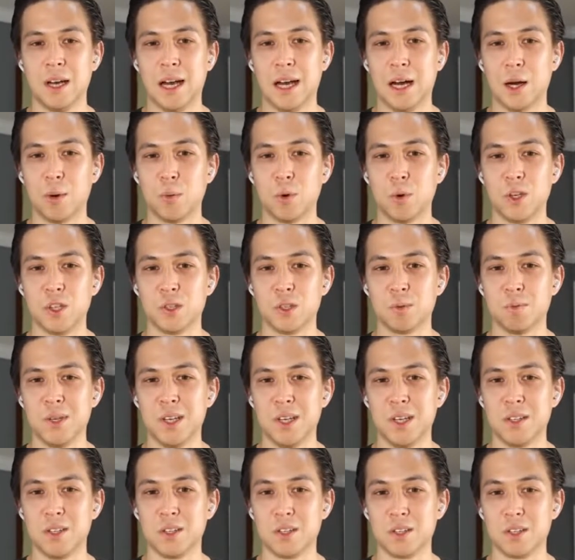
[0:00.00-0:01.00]
which
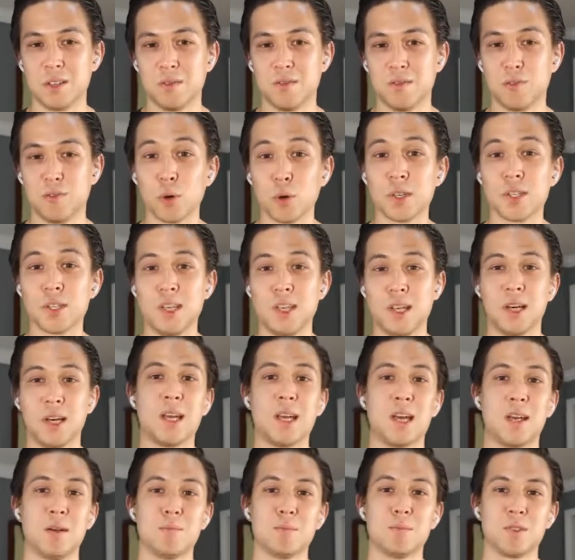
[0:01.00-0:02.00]
means 14
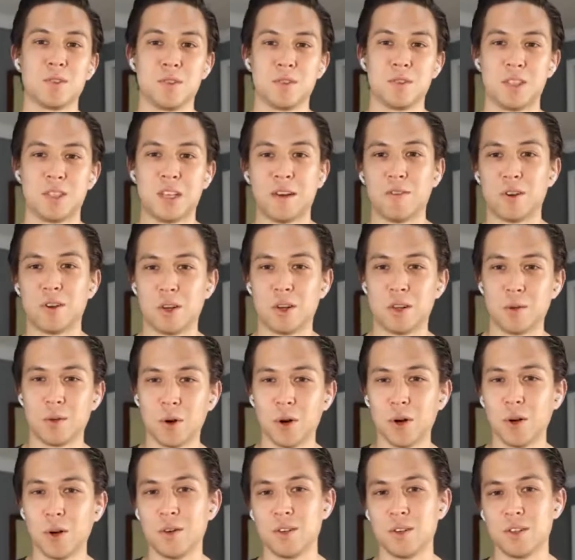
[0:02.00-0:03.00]
games, 7 on the
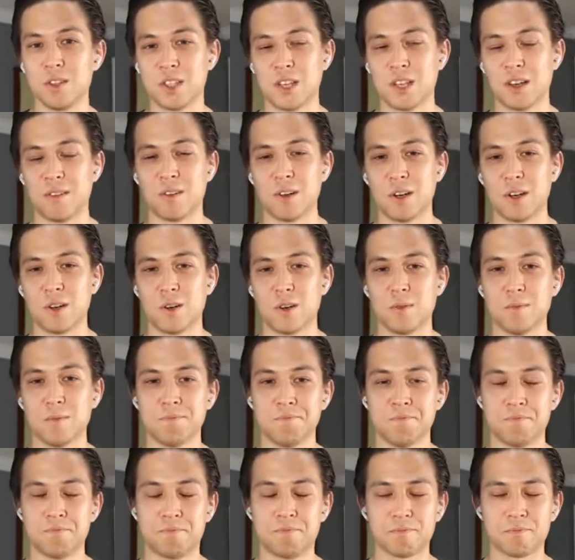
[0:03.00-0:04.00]
road, 7 at home.
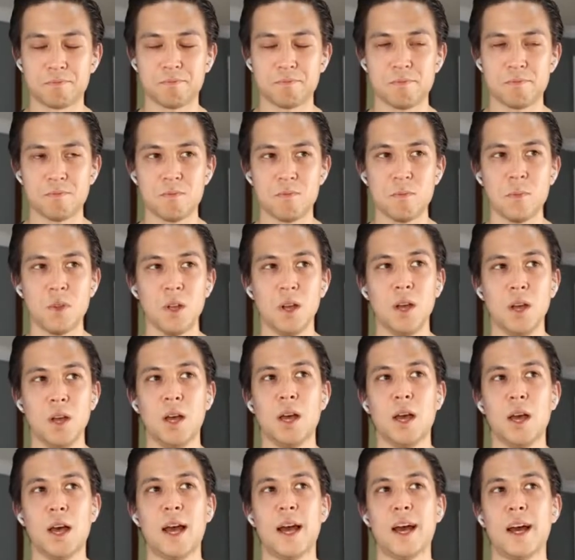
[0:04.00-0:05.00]

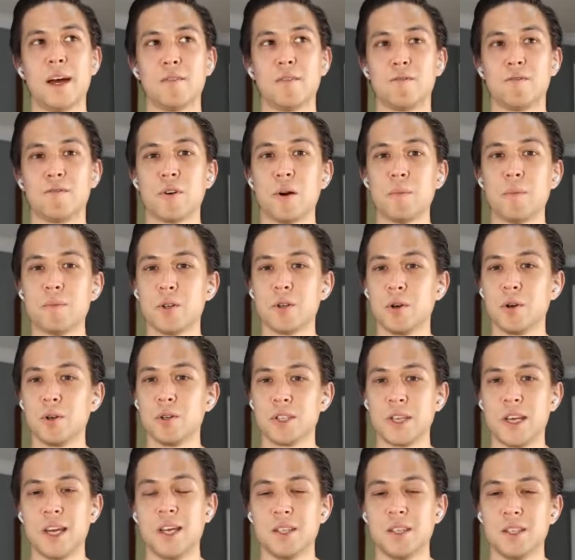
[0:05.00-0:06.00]
And from those
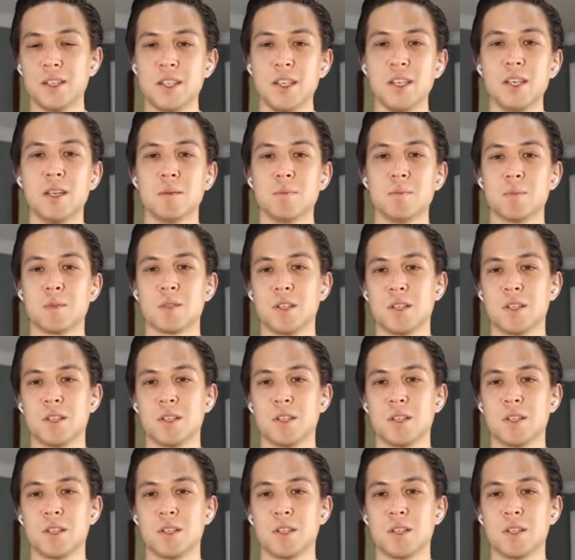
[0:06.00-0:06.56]
8 teams, the